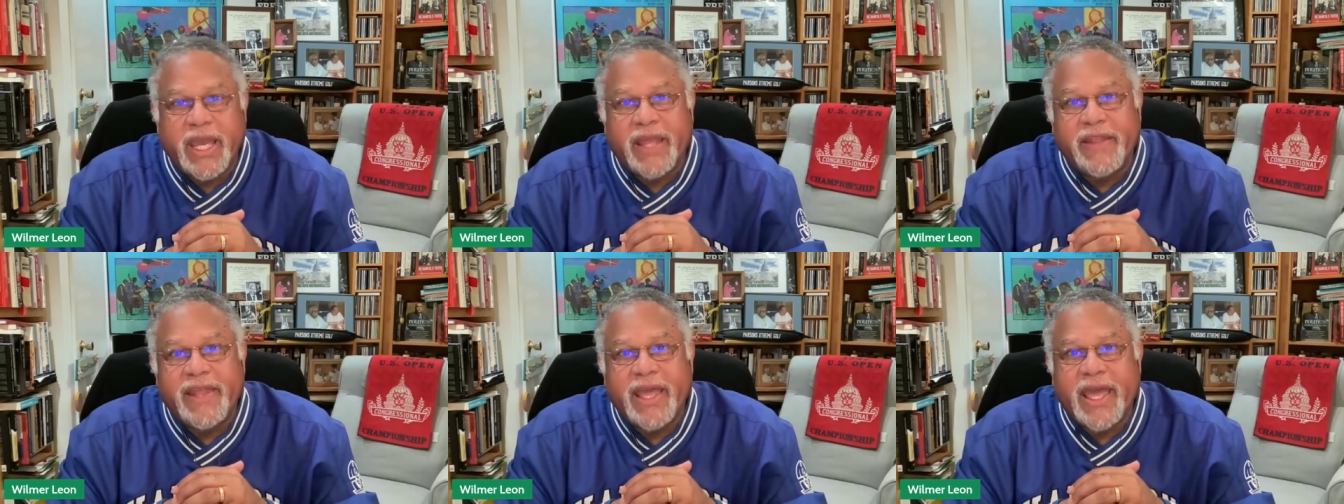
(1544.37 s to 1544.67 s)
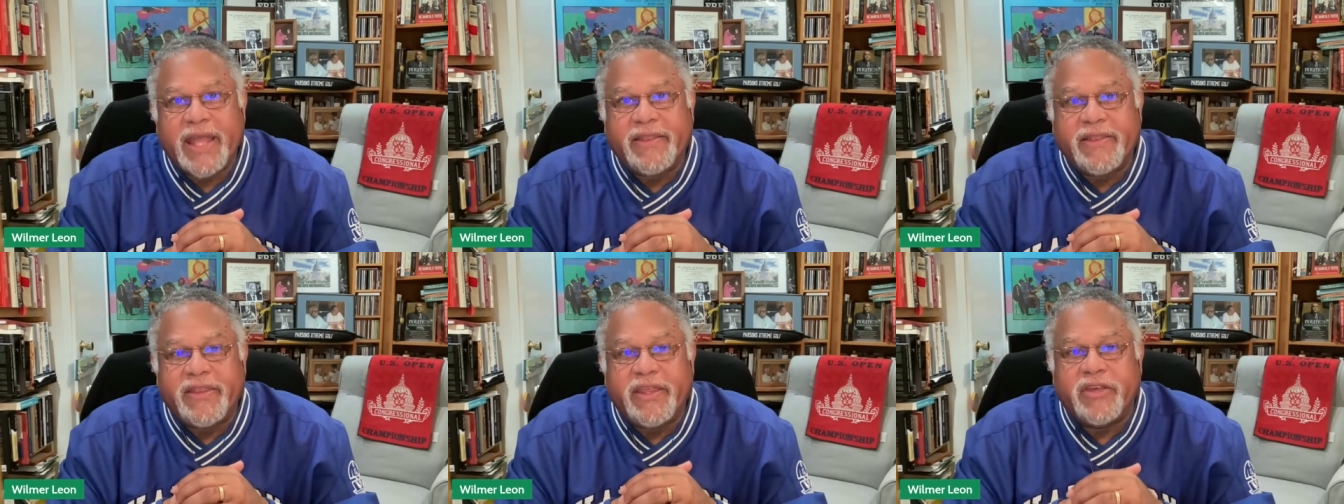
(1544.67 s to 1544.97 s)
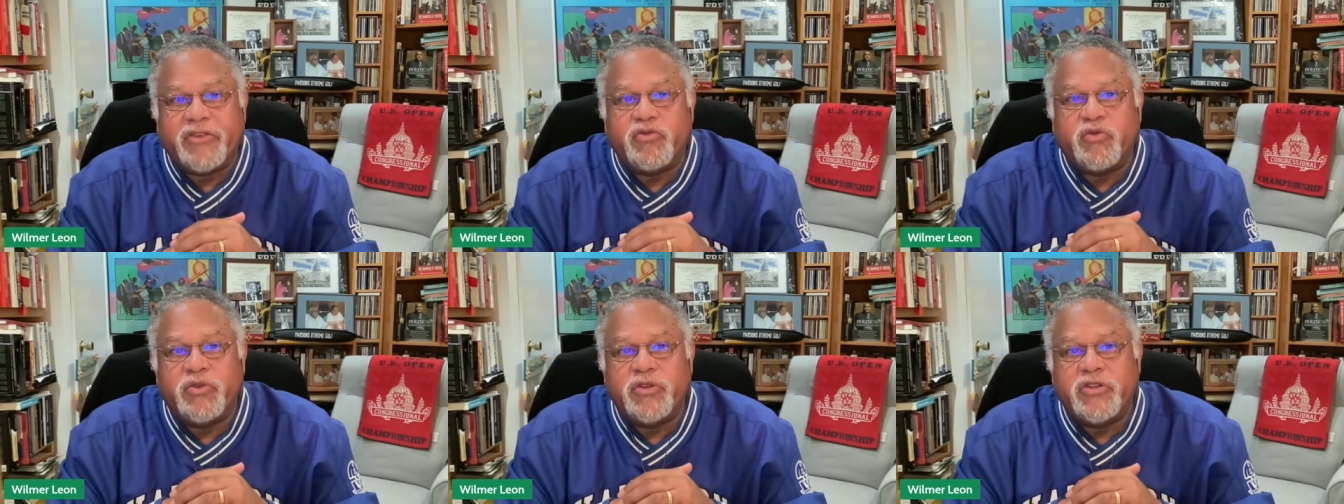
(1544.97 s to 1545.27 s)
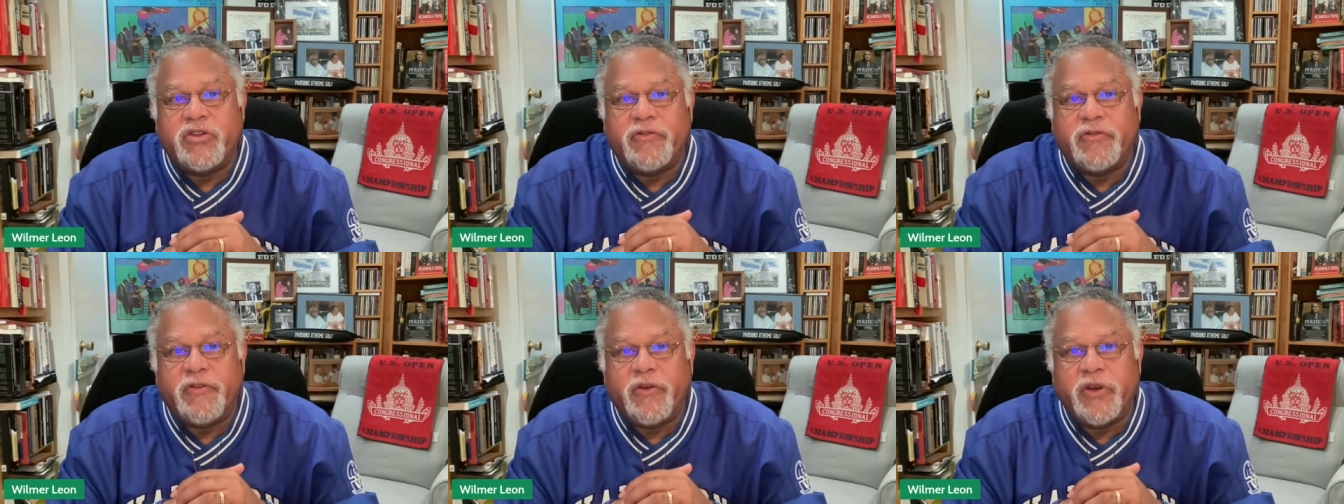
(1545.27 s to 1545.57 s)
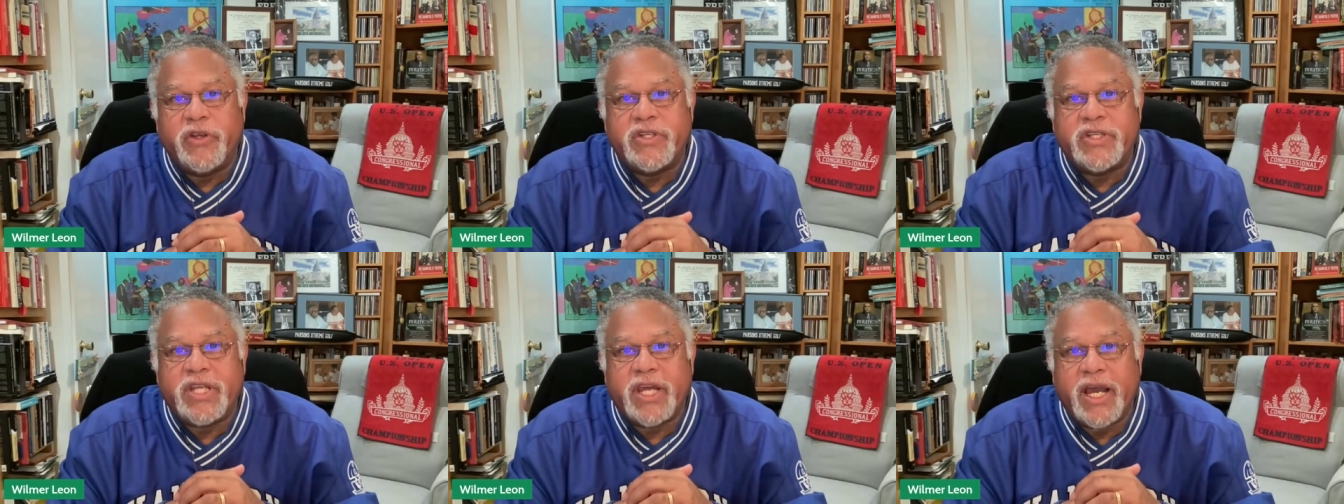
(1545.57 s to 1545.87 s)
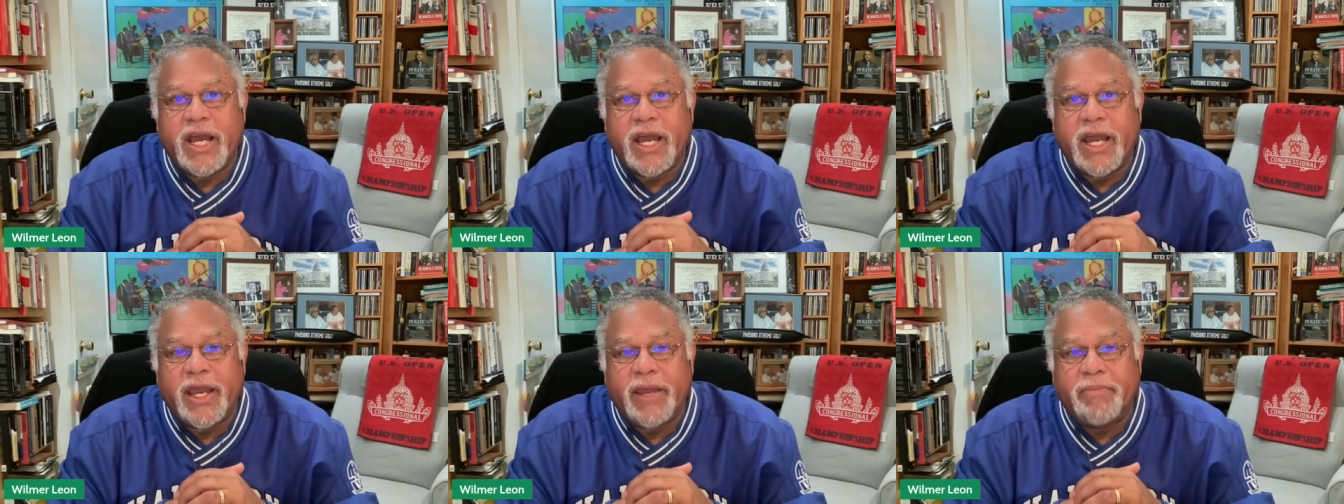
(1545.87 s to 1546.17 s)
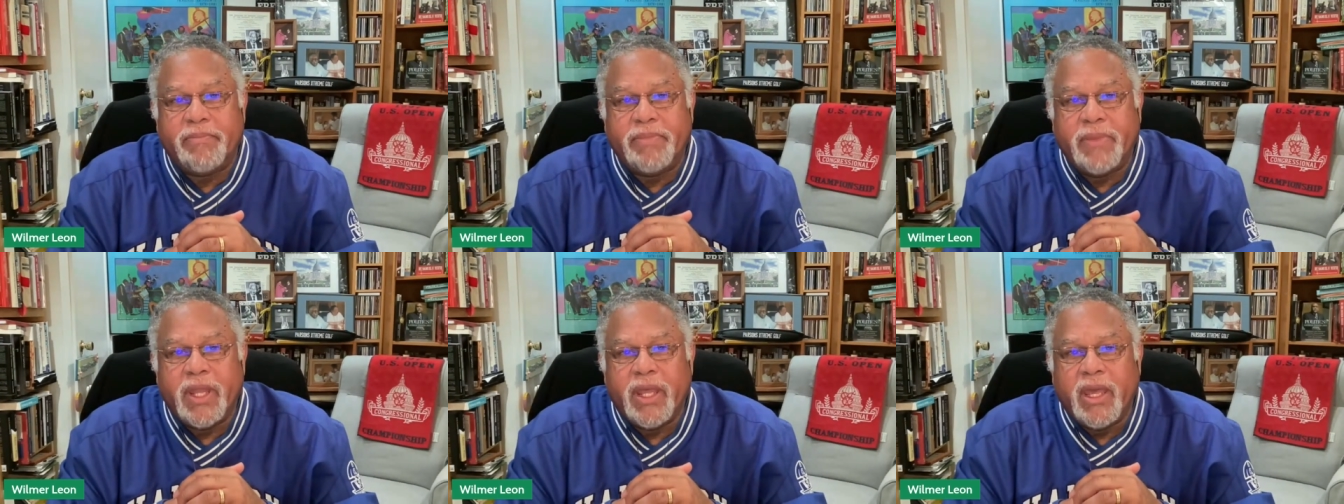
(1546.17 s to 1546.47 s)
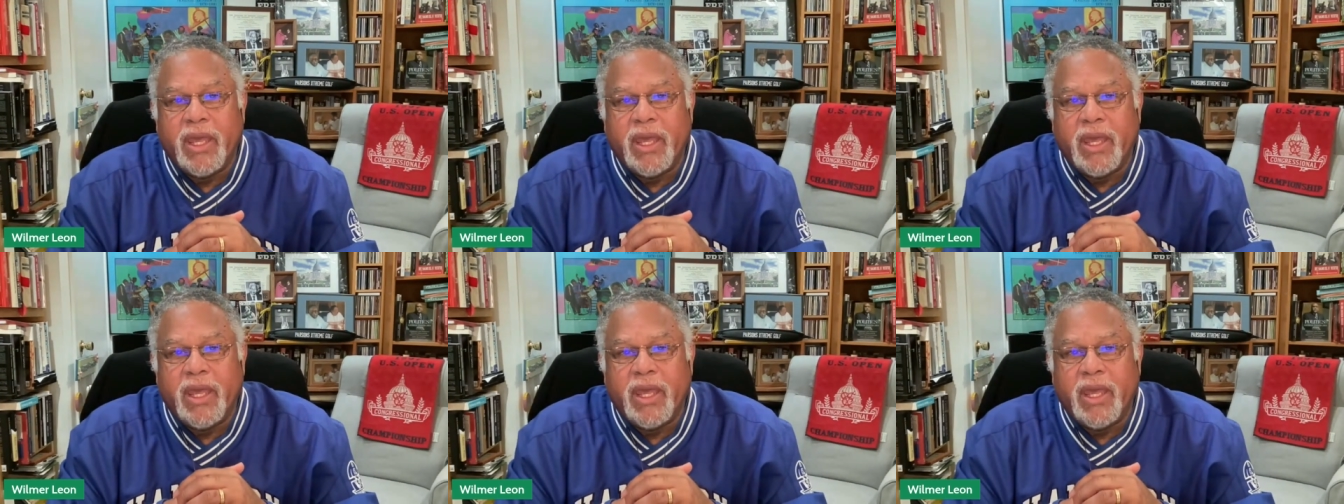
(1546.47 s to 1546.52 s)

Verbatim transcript: and that this was the first time